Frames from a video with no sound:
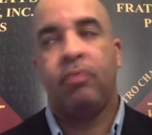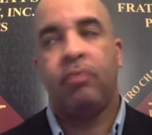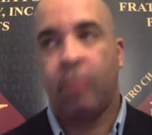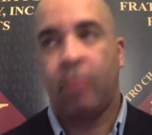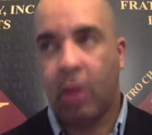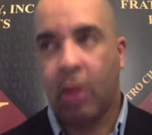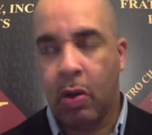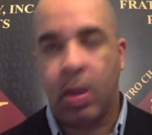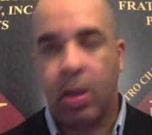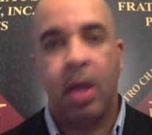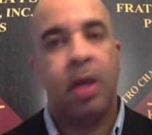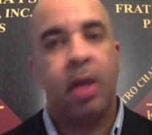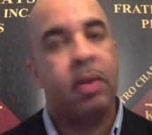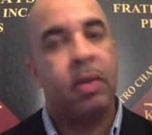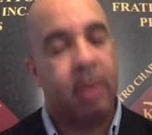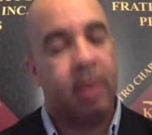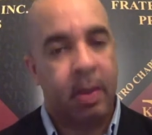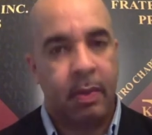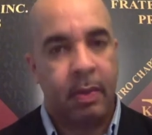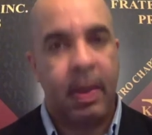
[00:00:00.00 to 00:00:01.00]
Okay,
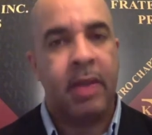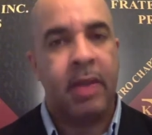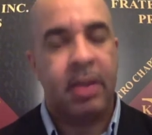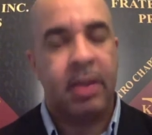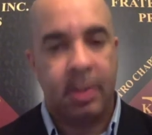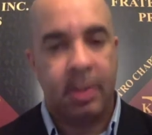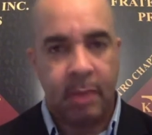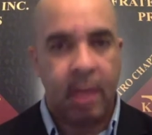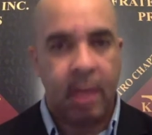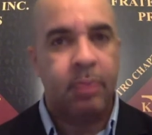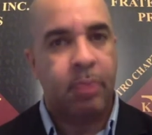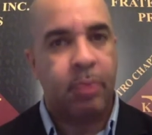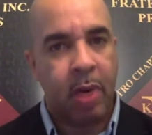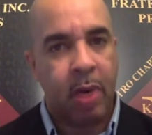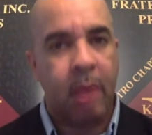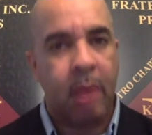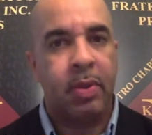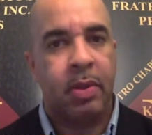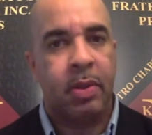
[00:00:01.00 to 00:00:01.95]
that's probably,